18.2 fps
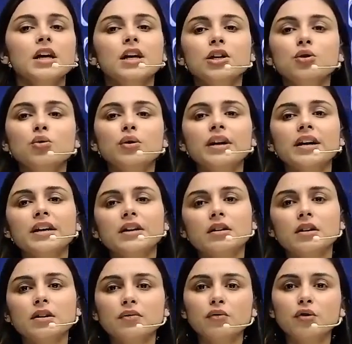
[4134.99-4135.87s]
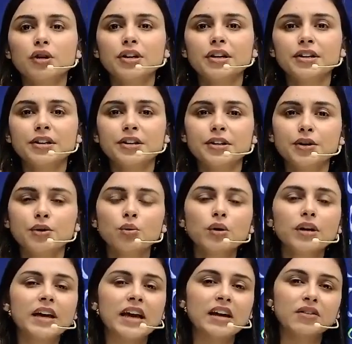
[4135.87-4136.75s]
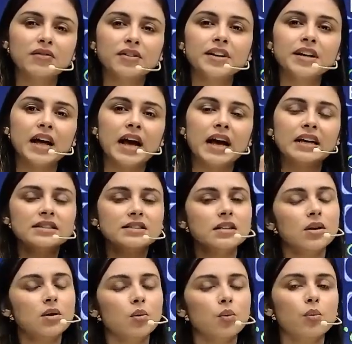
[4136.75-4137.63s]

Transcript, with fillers: you can convert it into Kelvin as